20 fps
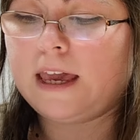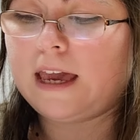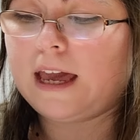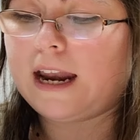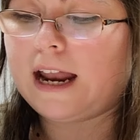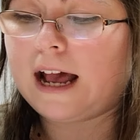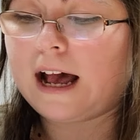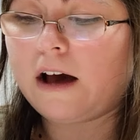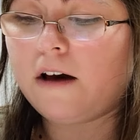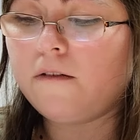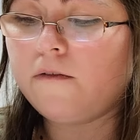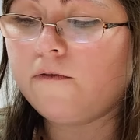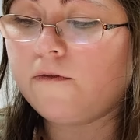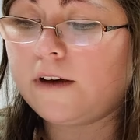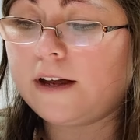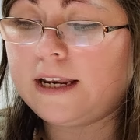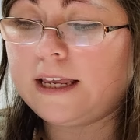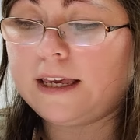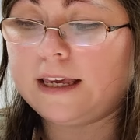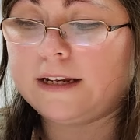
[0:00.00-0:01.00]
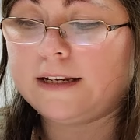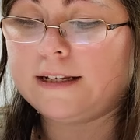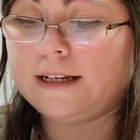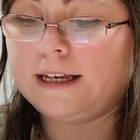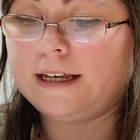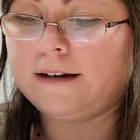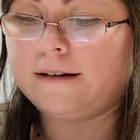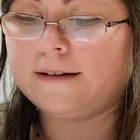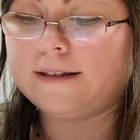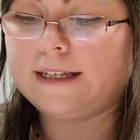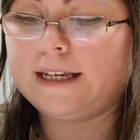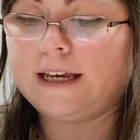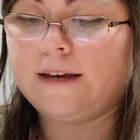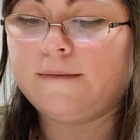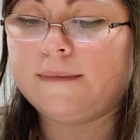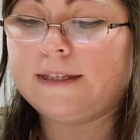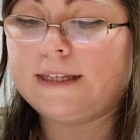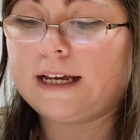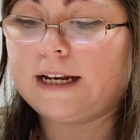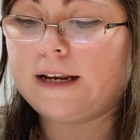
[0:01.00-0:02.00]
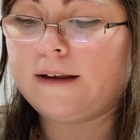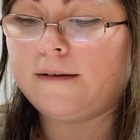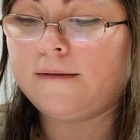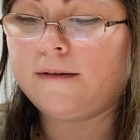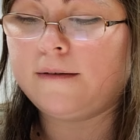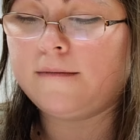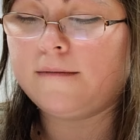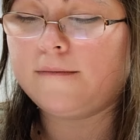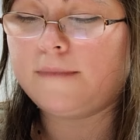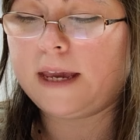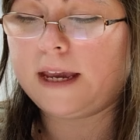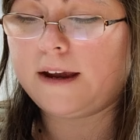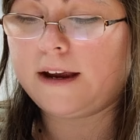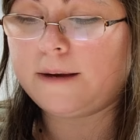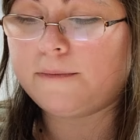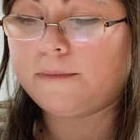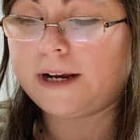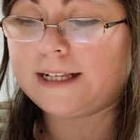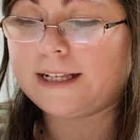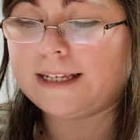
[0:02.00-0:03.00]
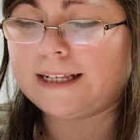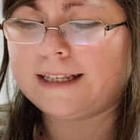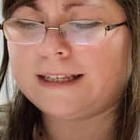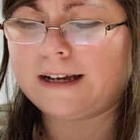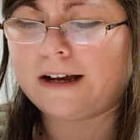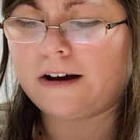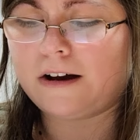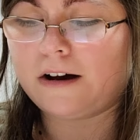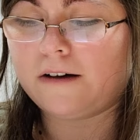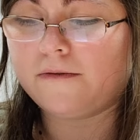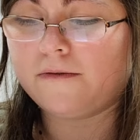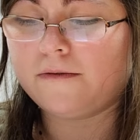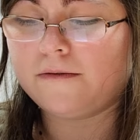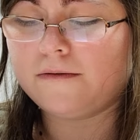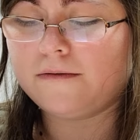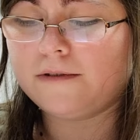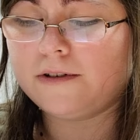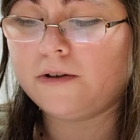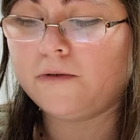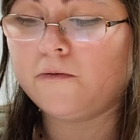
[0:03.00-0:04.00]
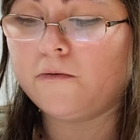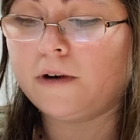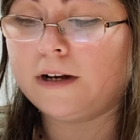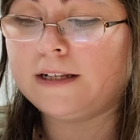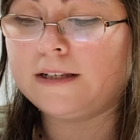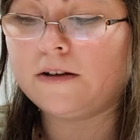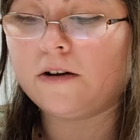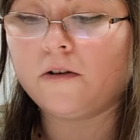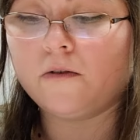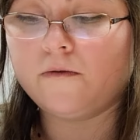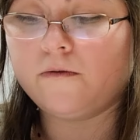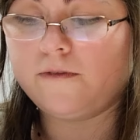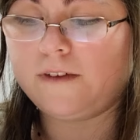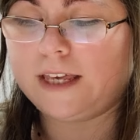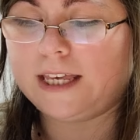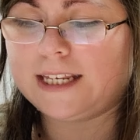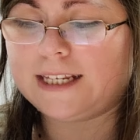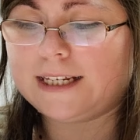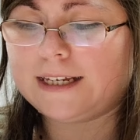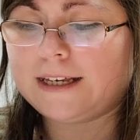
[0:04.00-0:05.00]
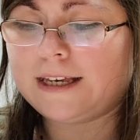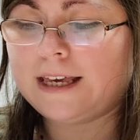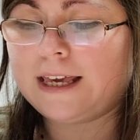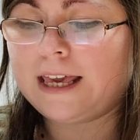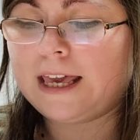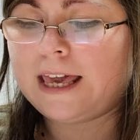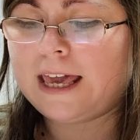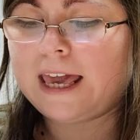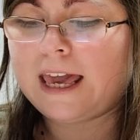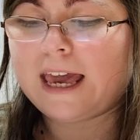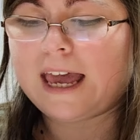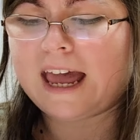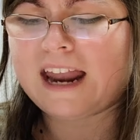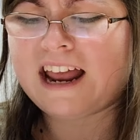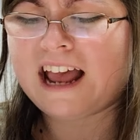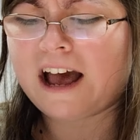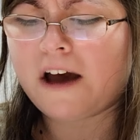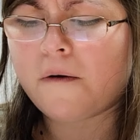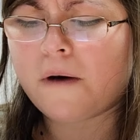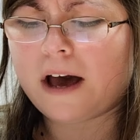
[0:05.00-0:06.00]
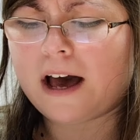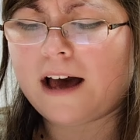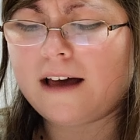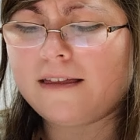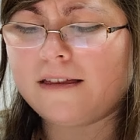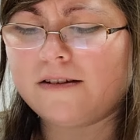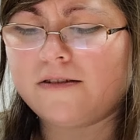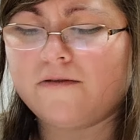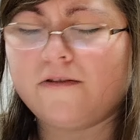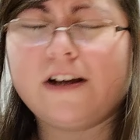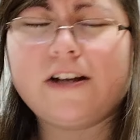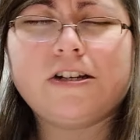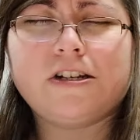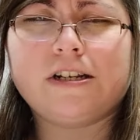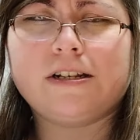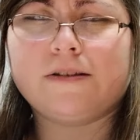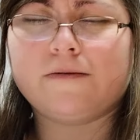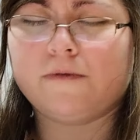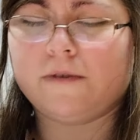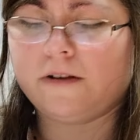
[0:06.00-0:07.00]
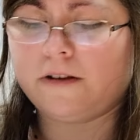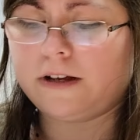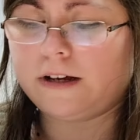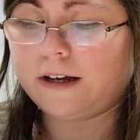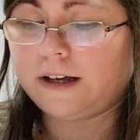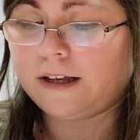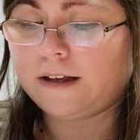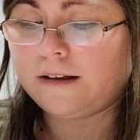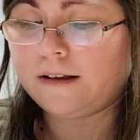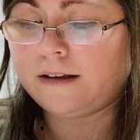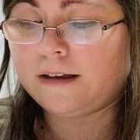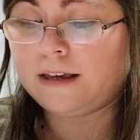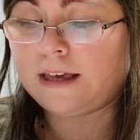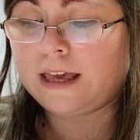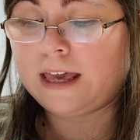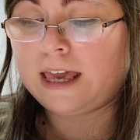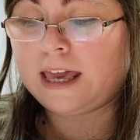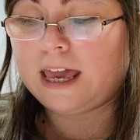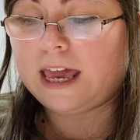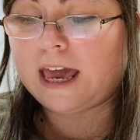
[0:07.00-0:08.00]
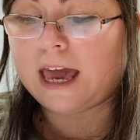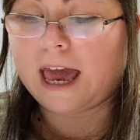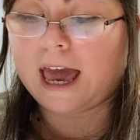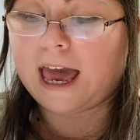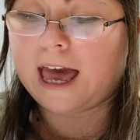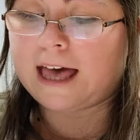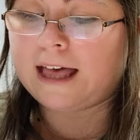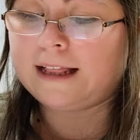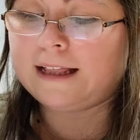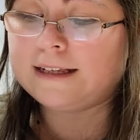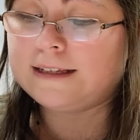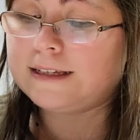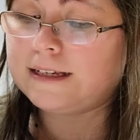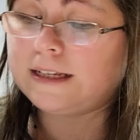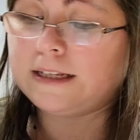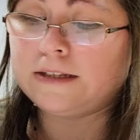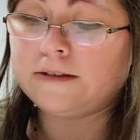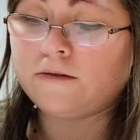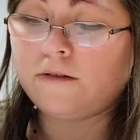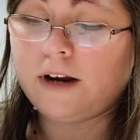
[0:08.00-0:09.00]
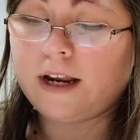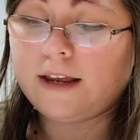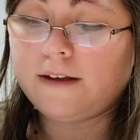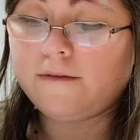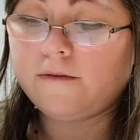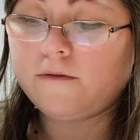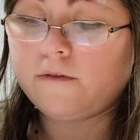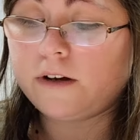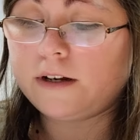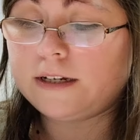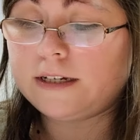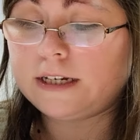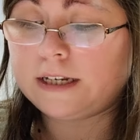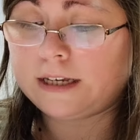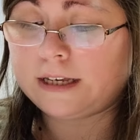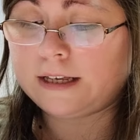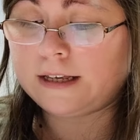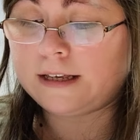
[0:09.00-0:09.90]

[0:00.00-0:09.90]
and how funny it'll seem sending presents off to one's own feet, and how odd the directions will look. Alice's right foot.